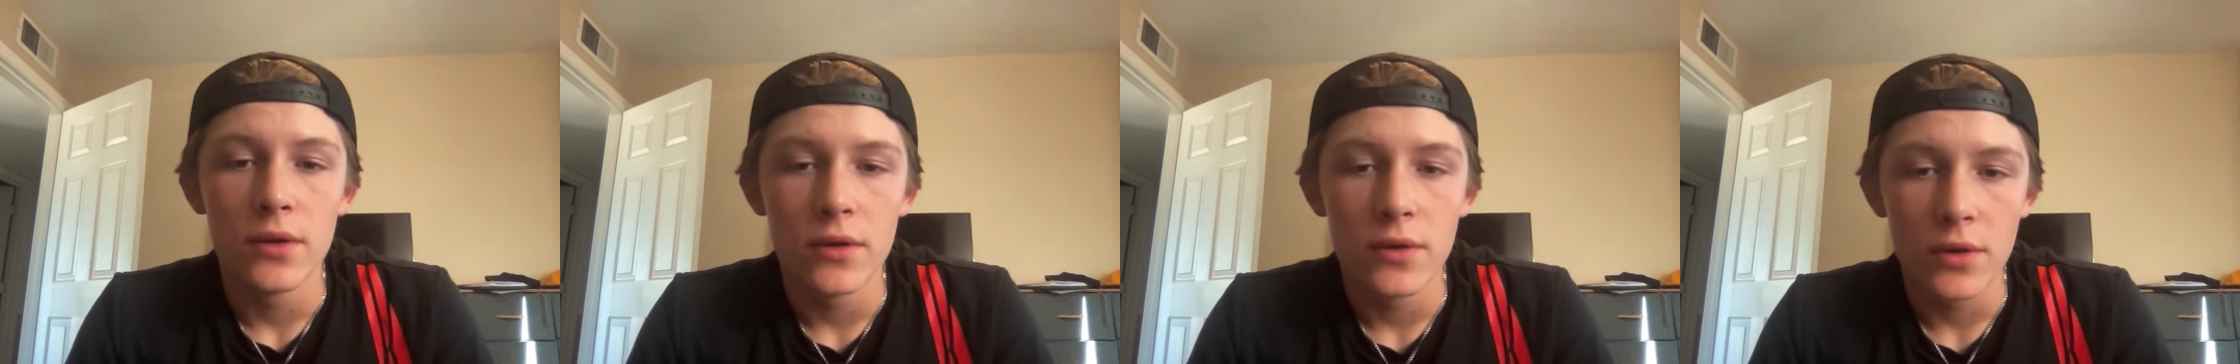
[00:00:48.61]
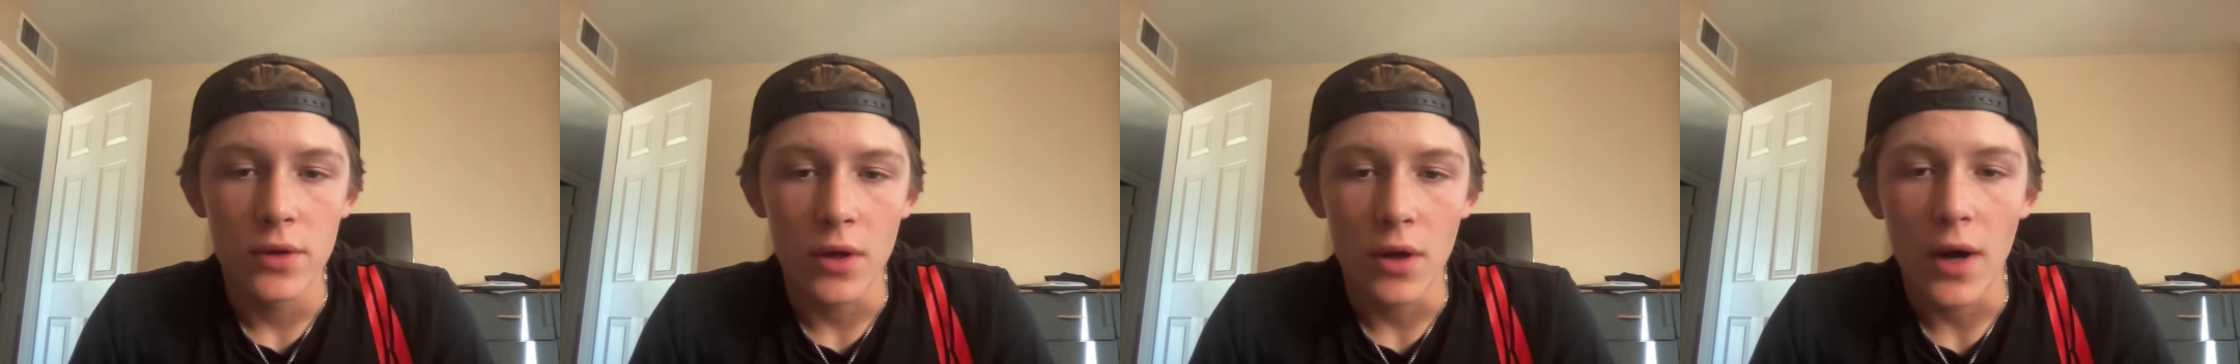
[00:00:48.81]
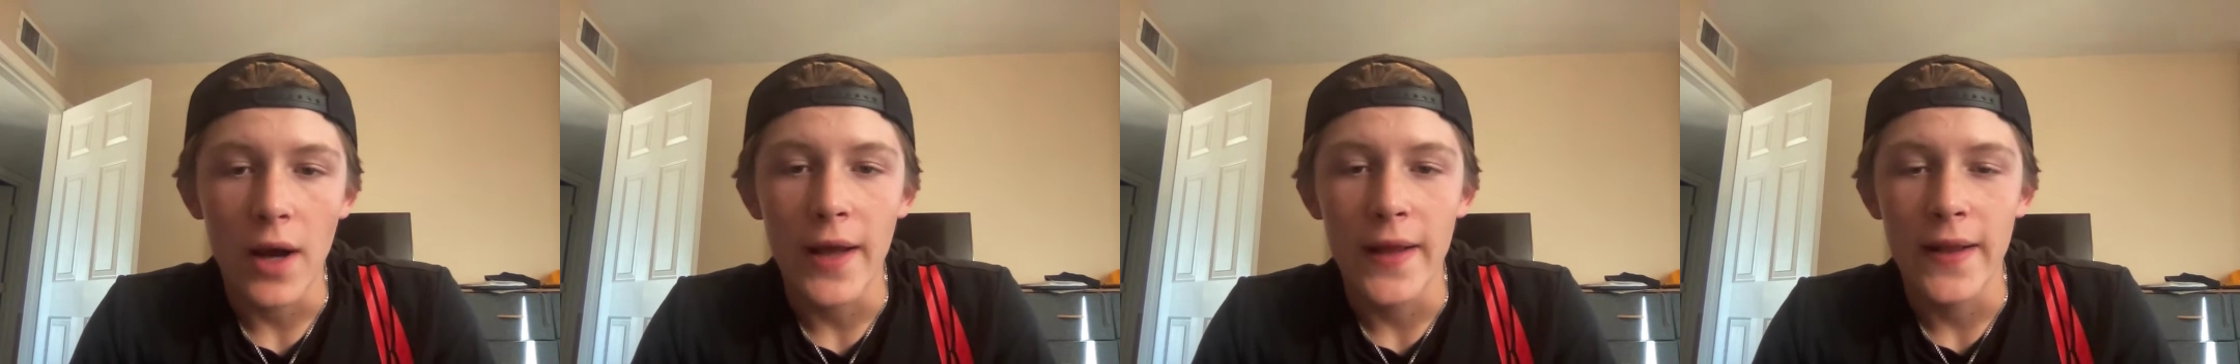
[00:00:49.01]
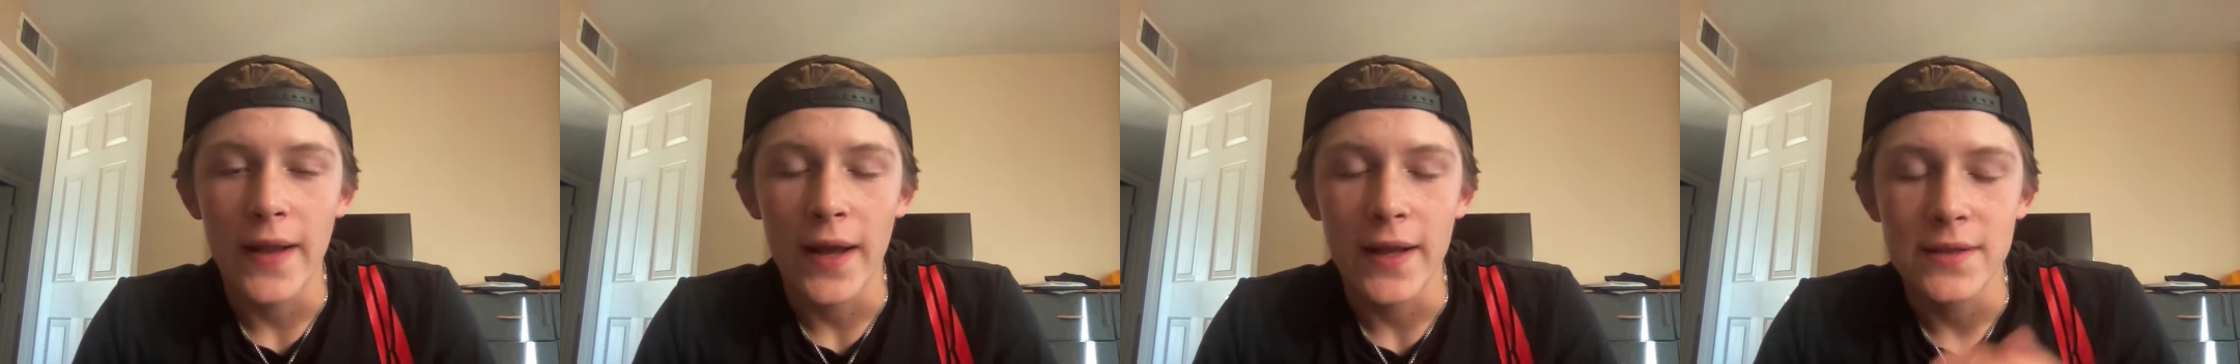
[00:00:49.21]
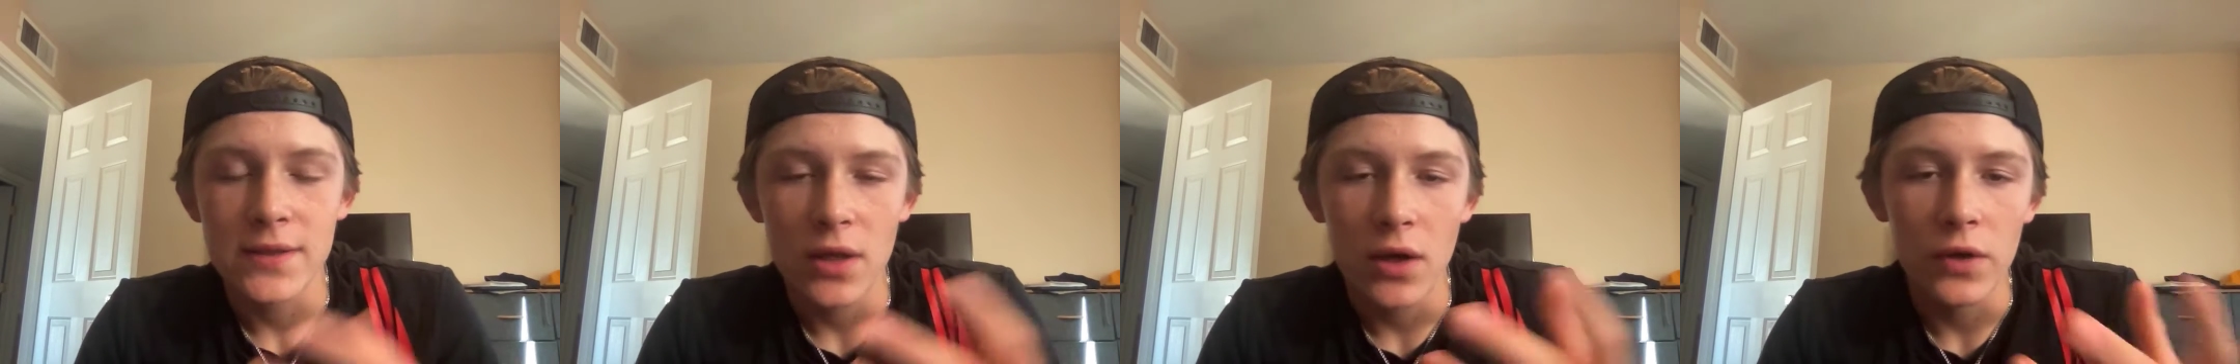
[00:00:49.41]
You know,
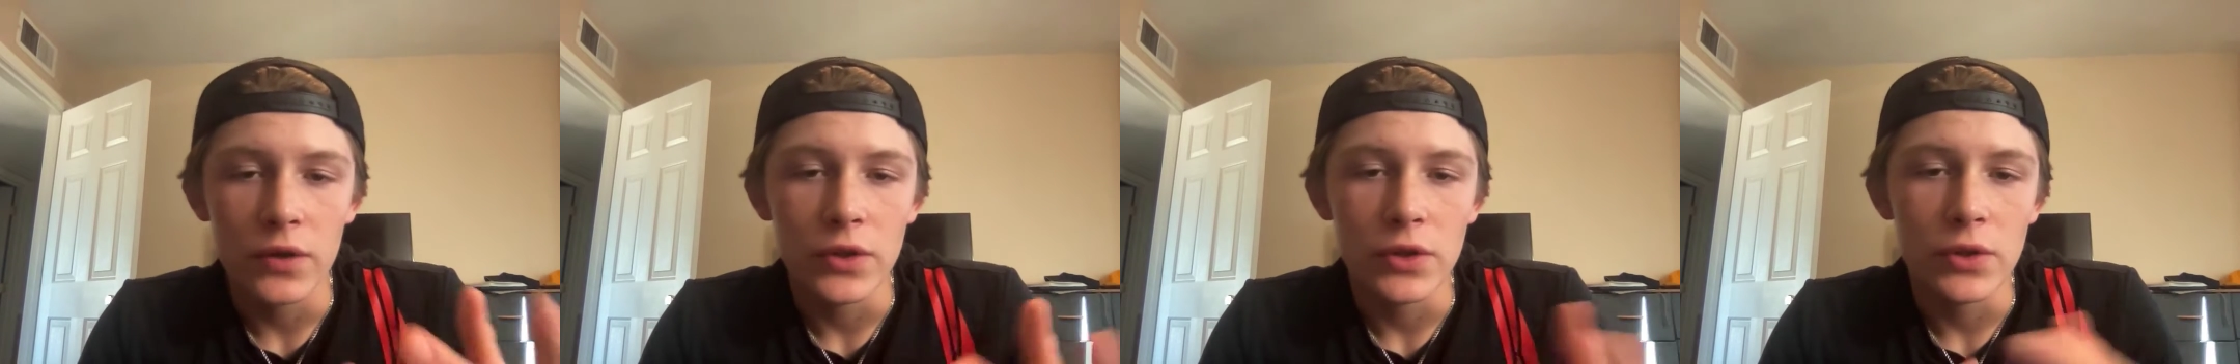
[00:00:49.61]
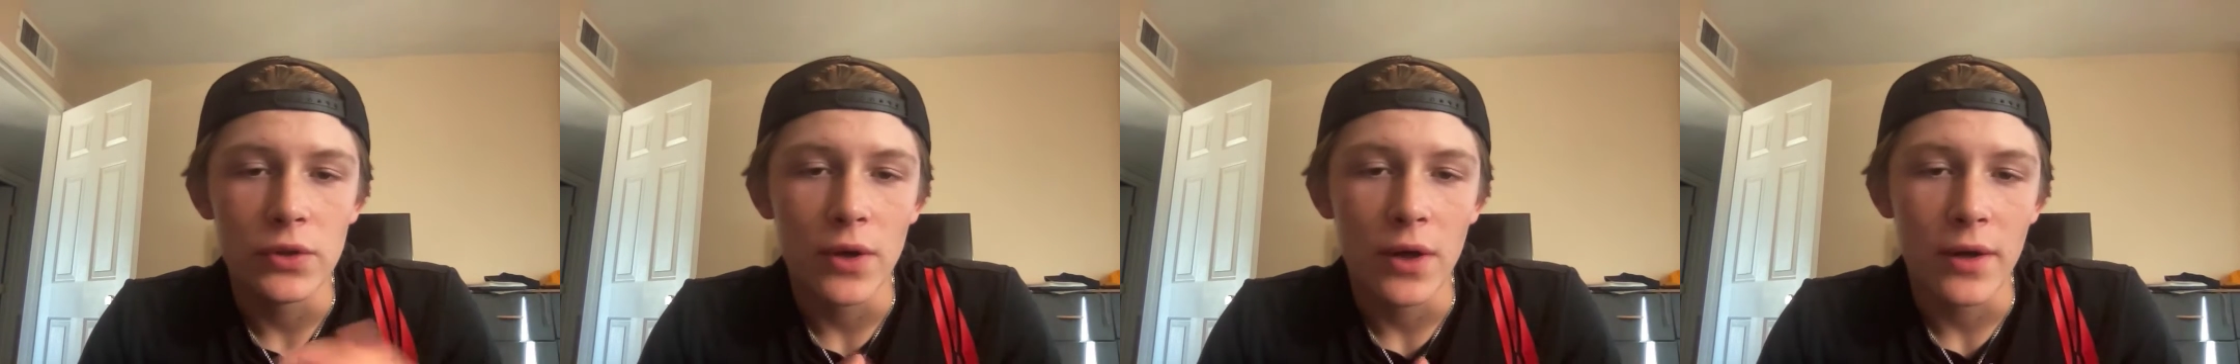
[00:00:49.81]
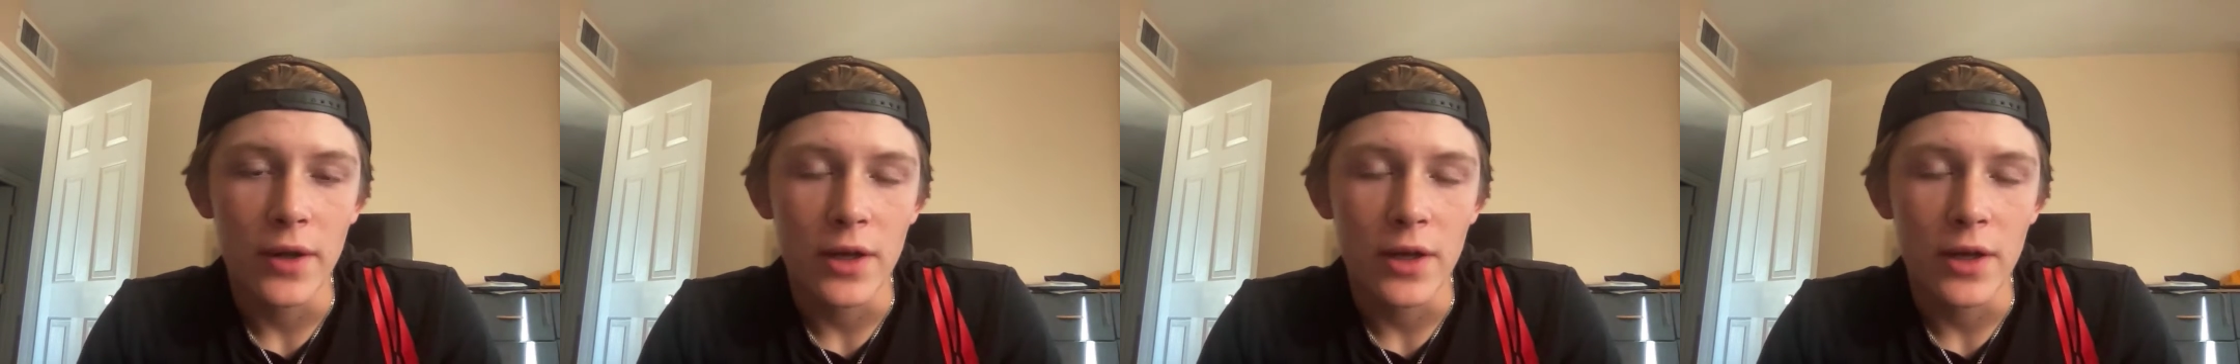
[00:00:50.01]
I tell you I'm